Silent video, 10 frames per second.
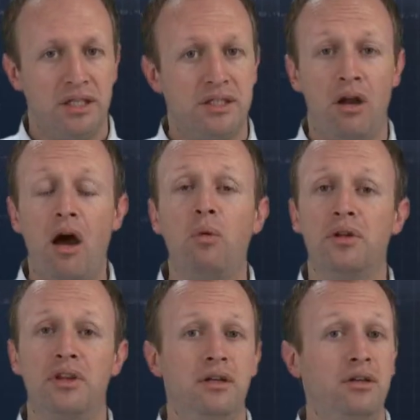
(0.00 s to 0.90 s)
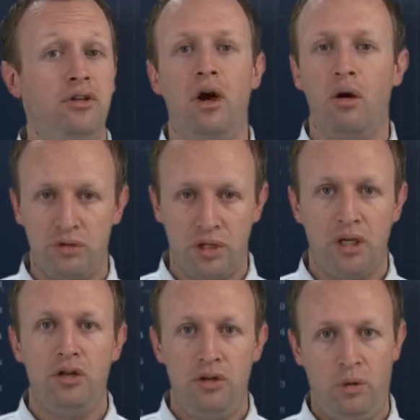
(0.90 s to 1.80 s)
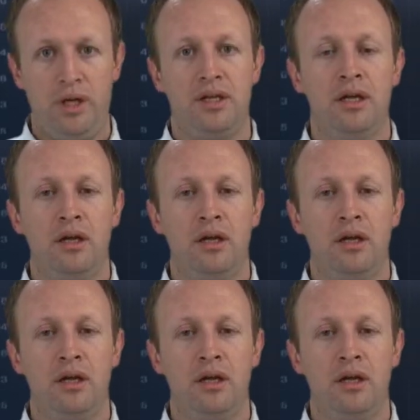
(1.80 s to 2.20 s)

It's not worth it. Don't do it.